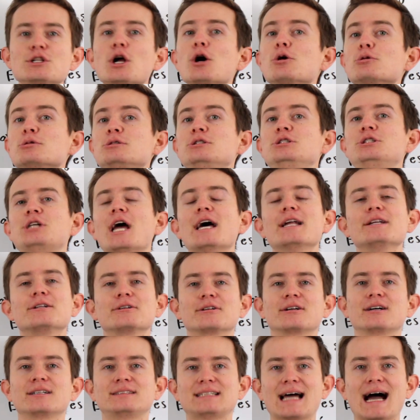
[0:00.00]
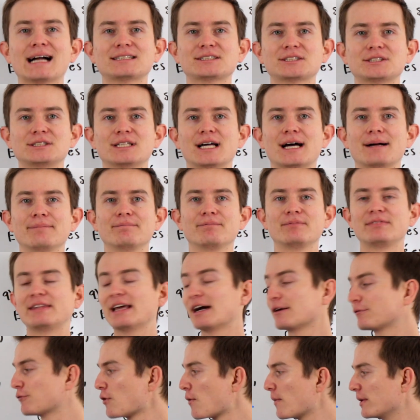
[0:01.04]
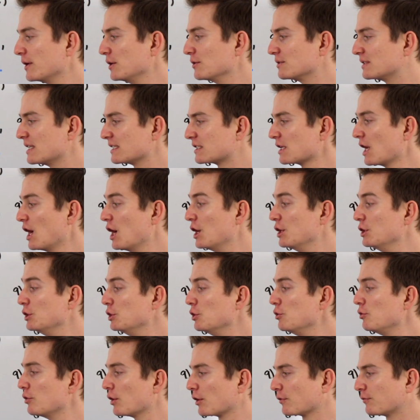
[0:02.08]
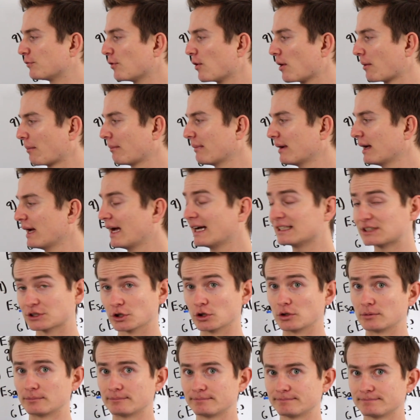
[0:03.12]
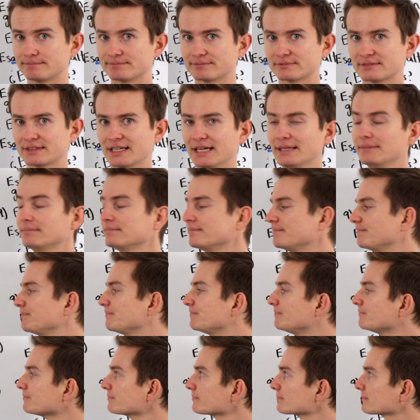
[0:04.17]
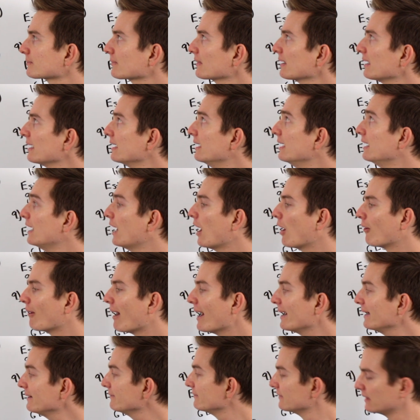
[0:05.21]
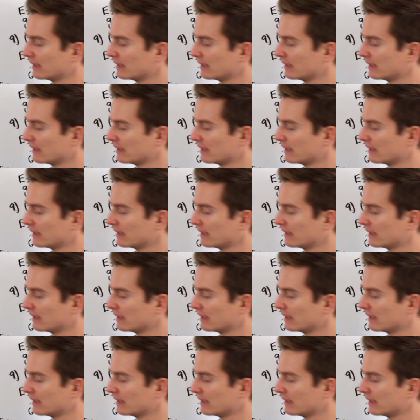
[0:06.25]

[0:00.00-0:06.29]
no gender attached to that. Therefore, we use this neuter form, eso. Okay? Alrighty?